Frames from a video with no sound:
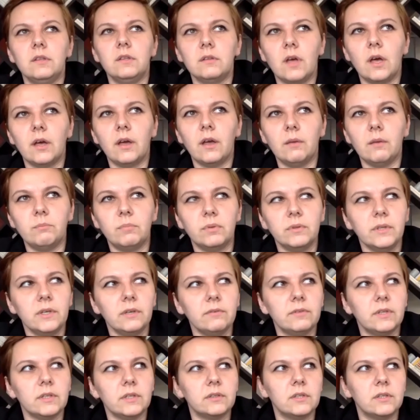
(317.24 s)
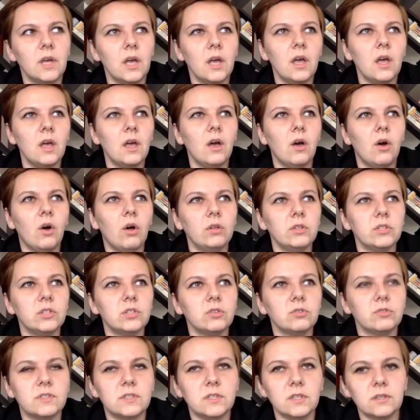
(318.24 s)
I believe that also
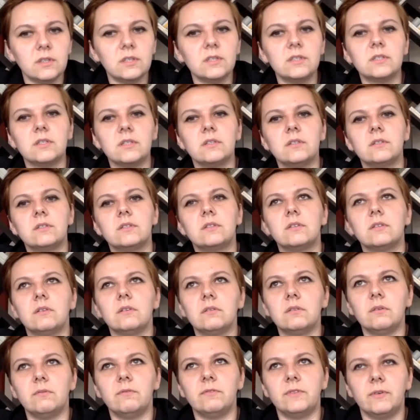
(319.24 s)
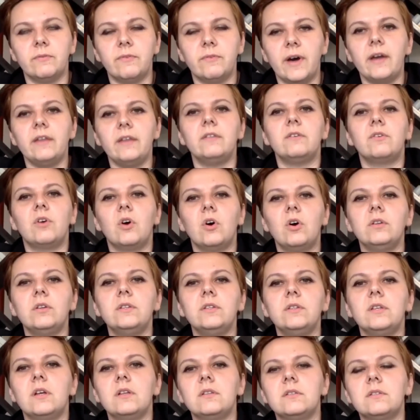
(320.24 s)
citizens, the wider
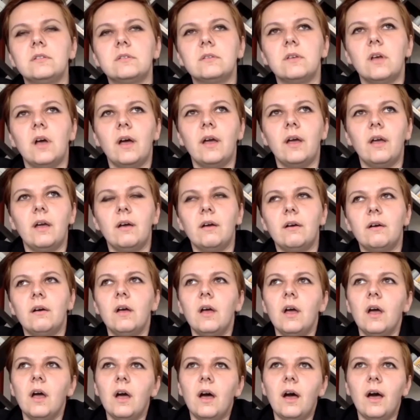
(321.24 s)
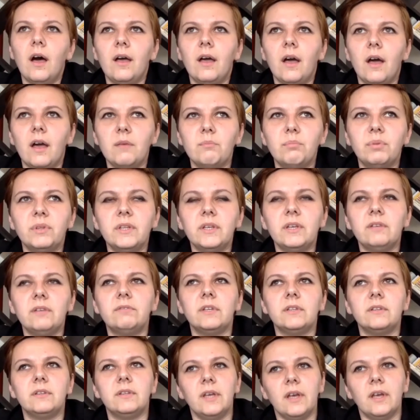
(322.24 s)
audience, I believe
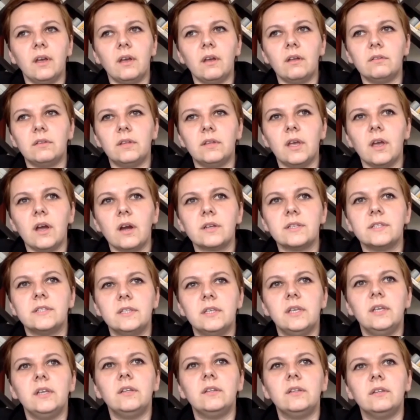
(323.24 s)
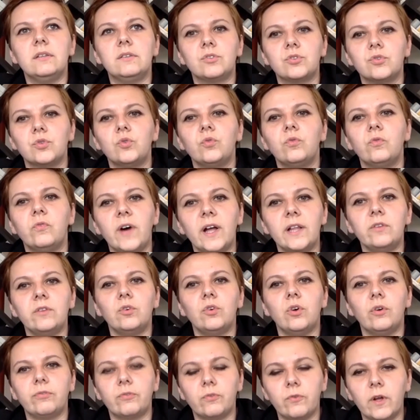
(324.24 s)
that they are seeing the true value
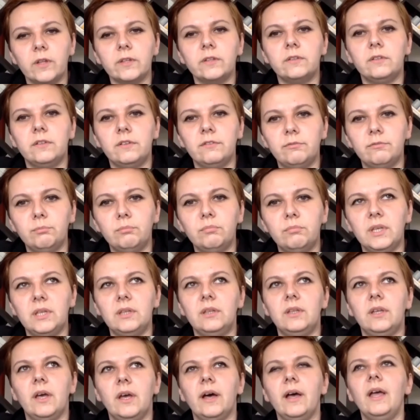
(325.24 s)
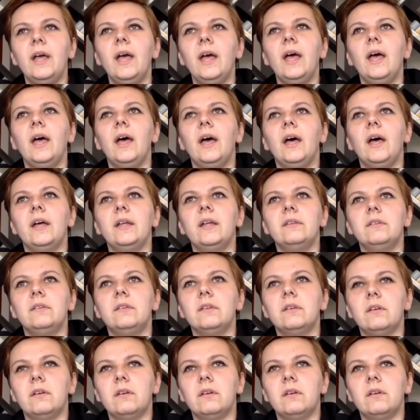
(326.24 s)
of quality media, and